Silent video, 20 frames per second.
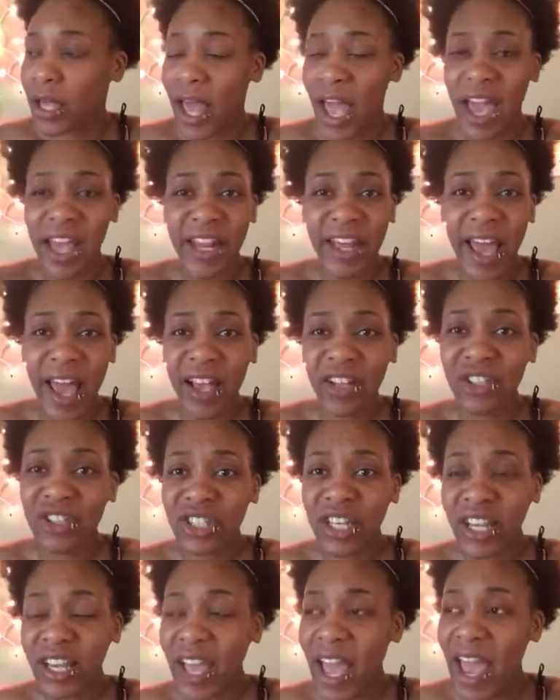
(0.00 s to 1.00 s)

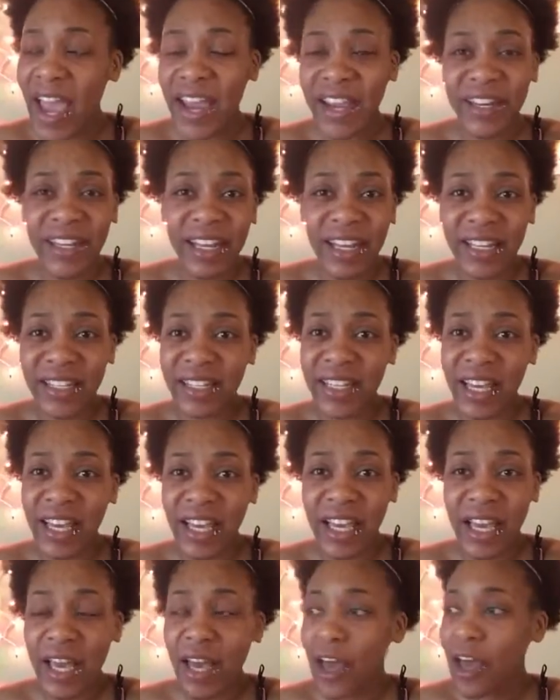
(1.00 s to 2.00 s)

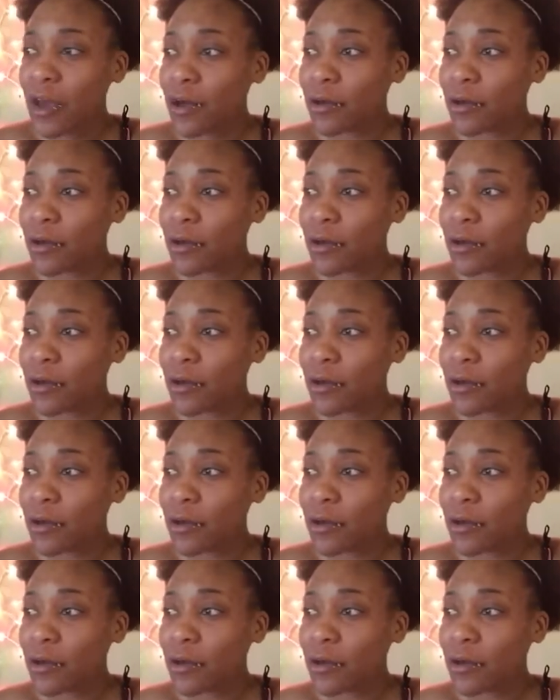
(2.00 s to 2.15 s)
ADHD, ADD,